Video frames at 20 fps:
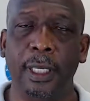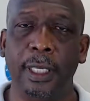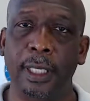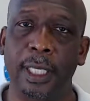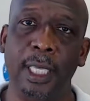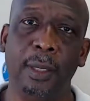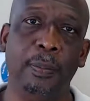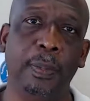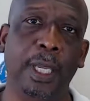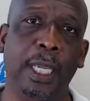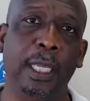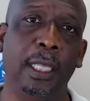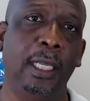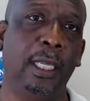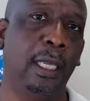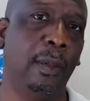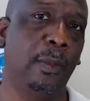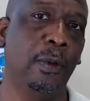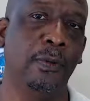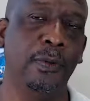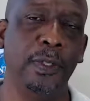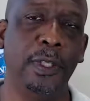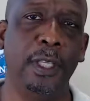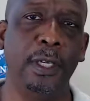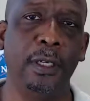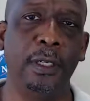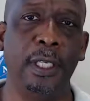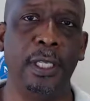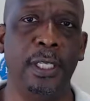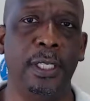They're paying to come over
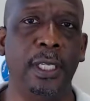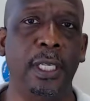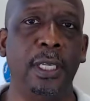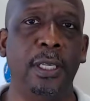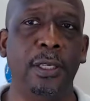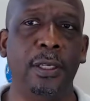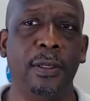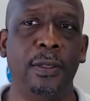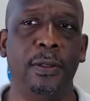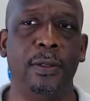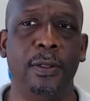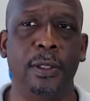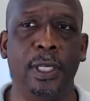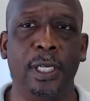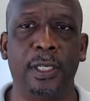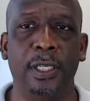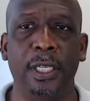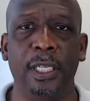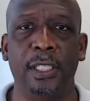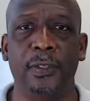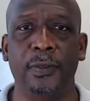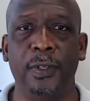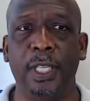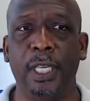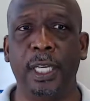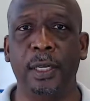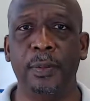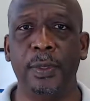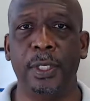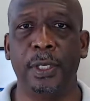there to see you so you get a chance for you to
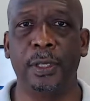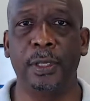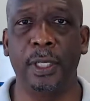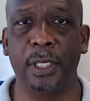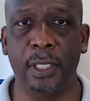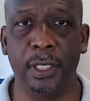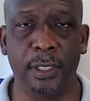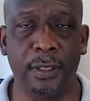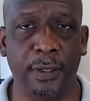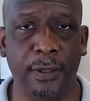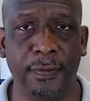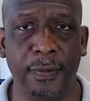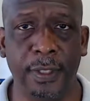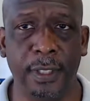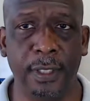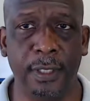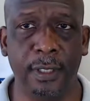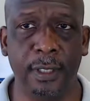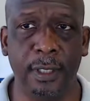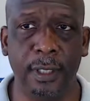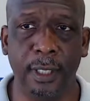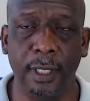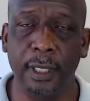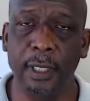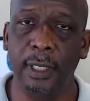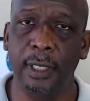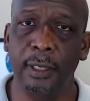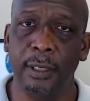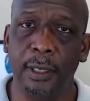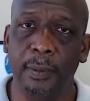upsell your other services.
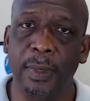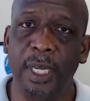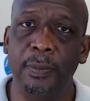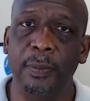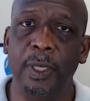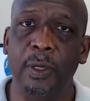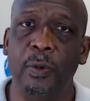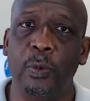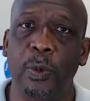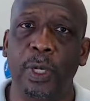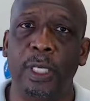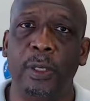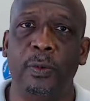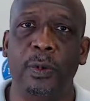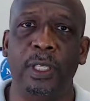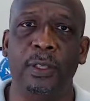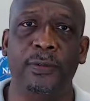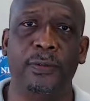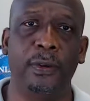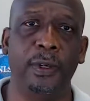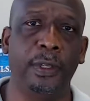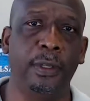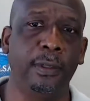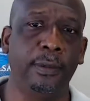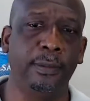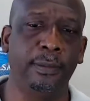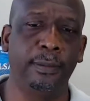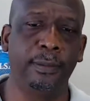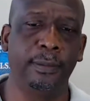So it might be a win-win for you.